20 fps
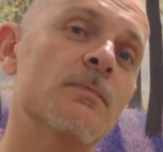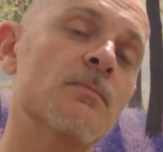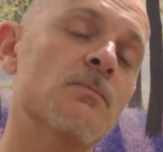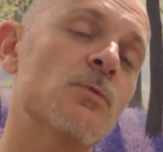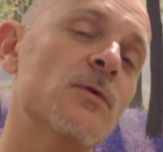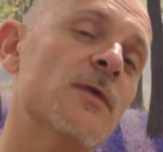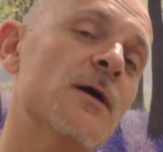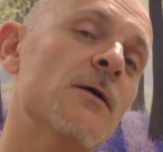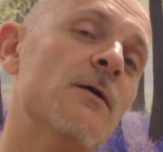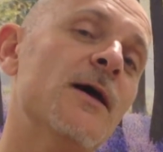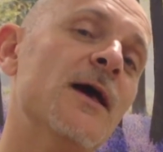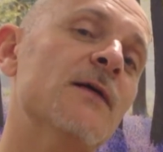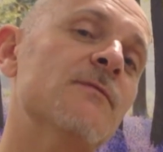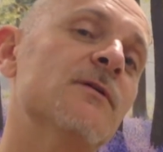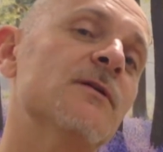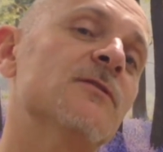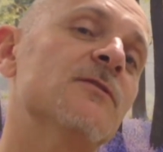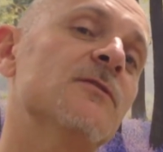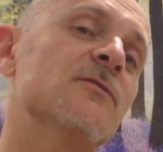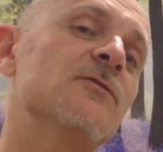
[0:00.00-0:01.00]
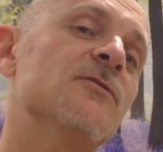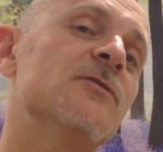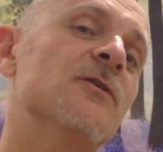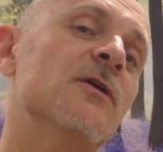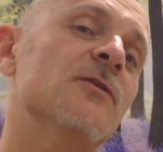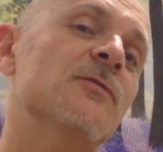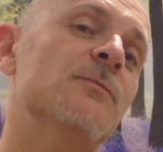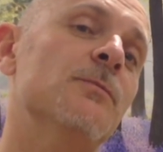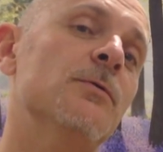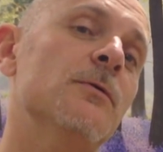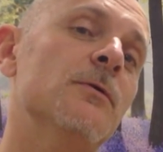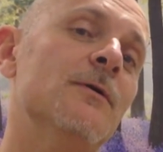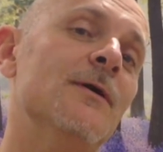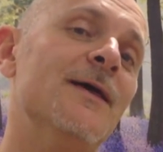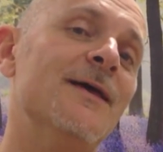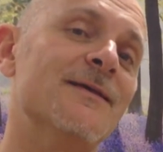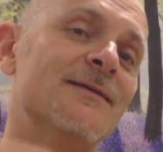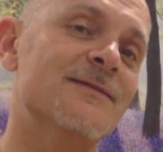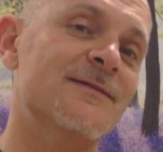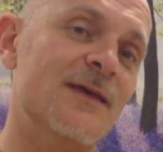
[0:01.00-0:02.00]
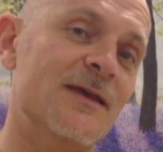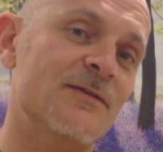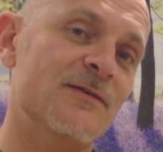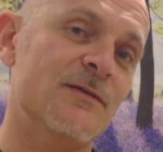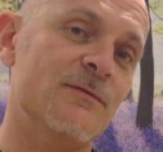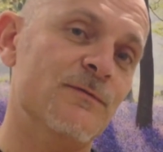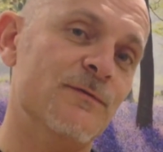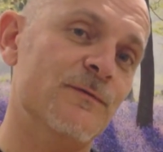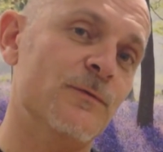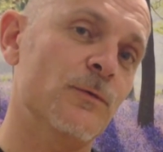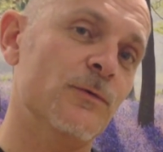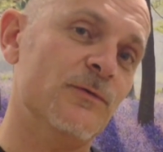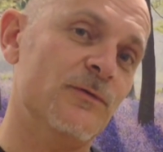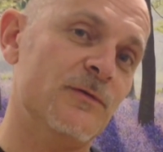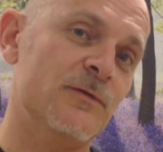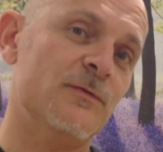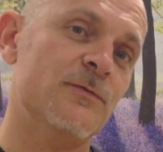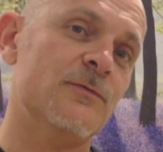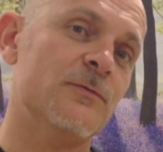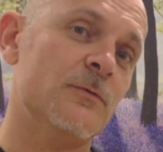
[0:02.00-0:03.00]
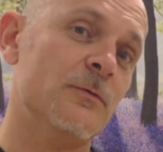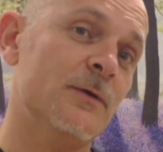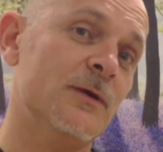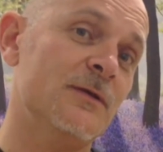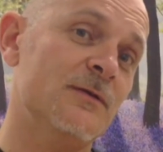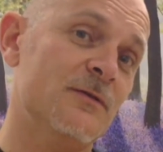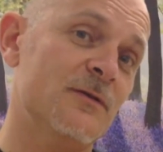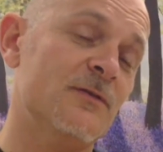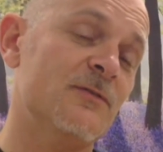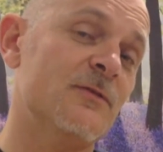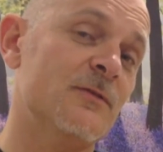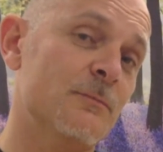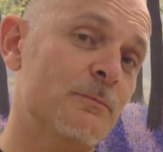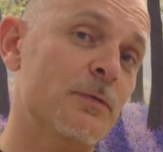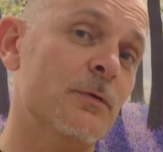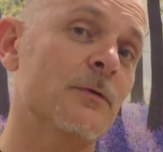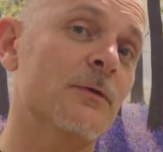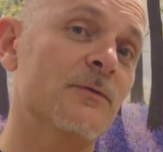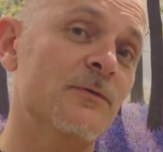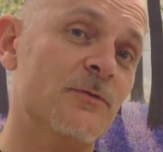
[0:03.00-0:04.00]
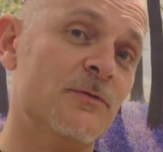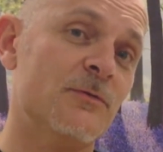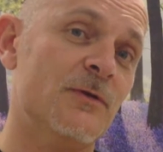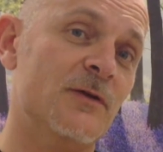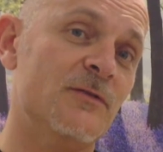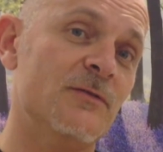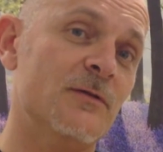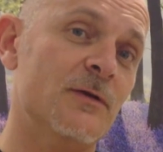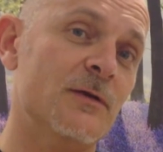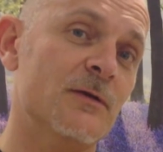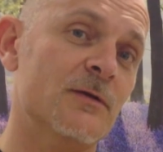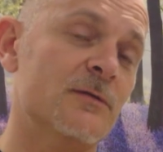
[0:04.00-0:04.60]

without having to just put excessive forces through it just to pull and stretch it.